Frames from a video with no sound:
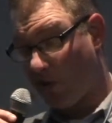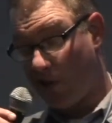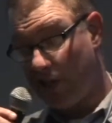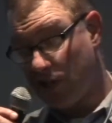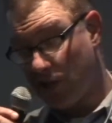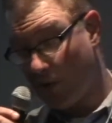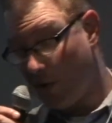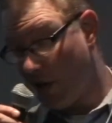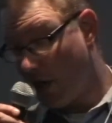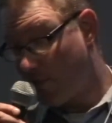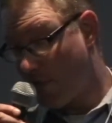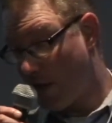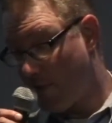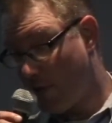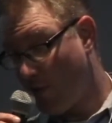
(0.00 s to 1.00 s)
for at least a week,
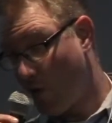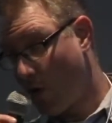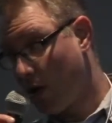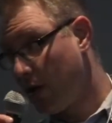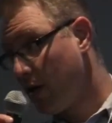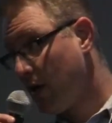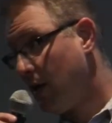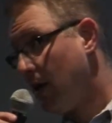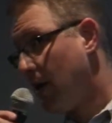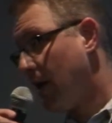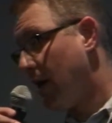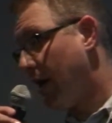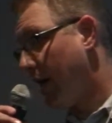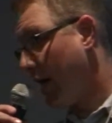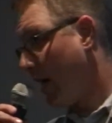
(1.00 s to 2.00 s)
maybe more.
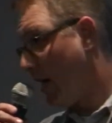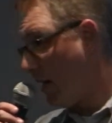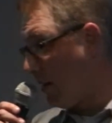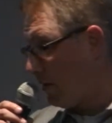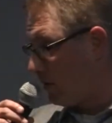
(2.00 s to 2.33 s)
Uh,